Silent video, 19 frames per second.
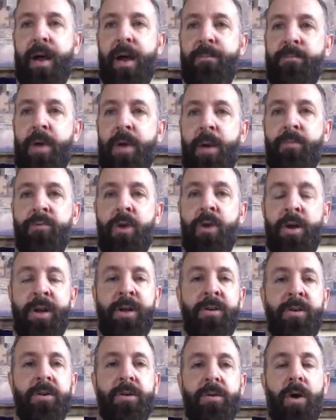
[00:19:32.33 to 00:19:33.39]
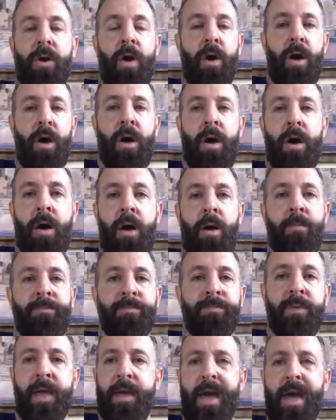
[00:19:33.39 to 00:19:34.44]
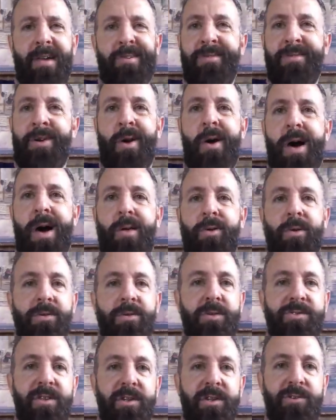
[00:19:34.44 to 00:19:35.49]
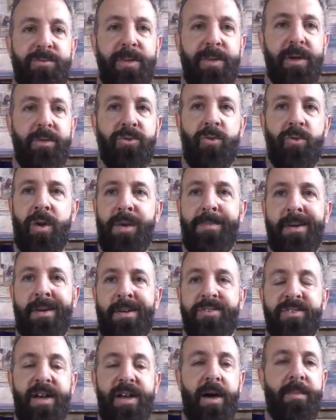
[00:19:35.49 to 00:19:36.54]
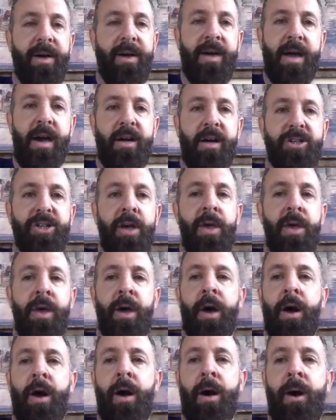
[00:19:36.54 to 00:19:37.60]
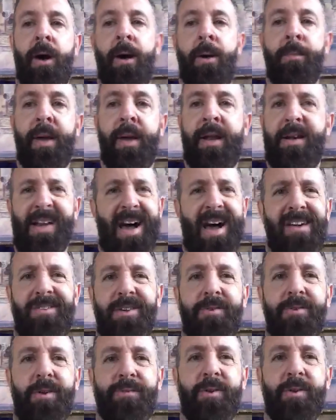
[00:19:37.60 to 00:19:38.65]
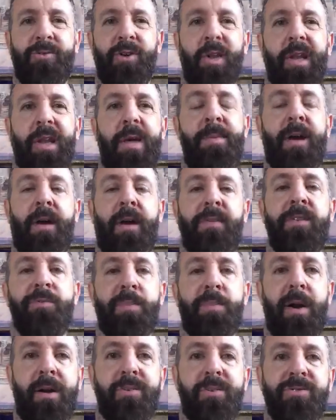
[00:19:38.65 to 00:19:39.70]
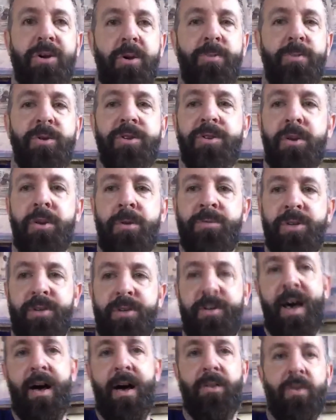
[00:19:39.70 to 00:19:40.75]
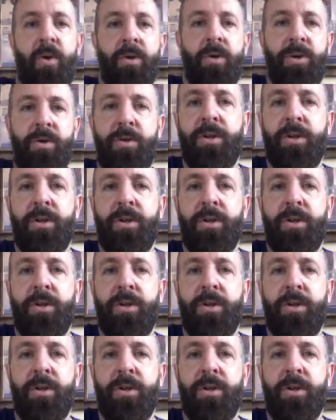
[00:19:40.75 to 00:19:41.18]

I'm running like, I don't even know how long this thing has been. 20 minutes now. My gosh. And I don't even know if there's a limit on these periscopes in terms of how long you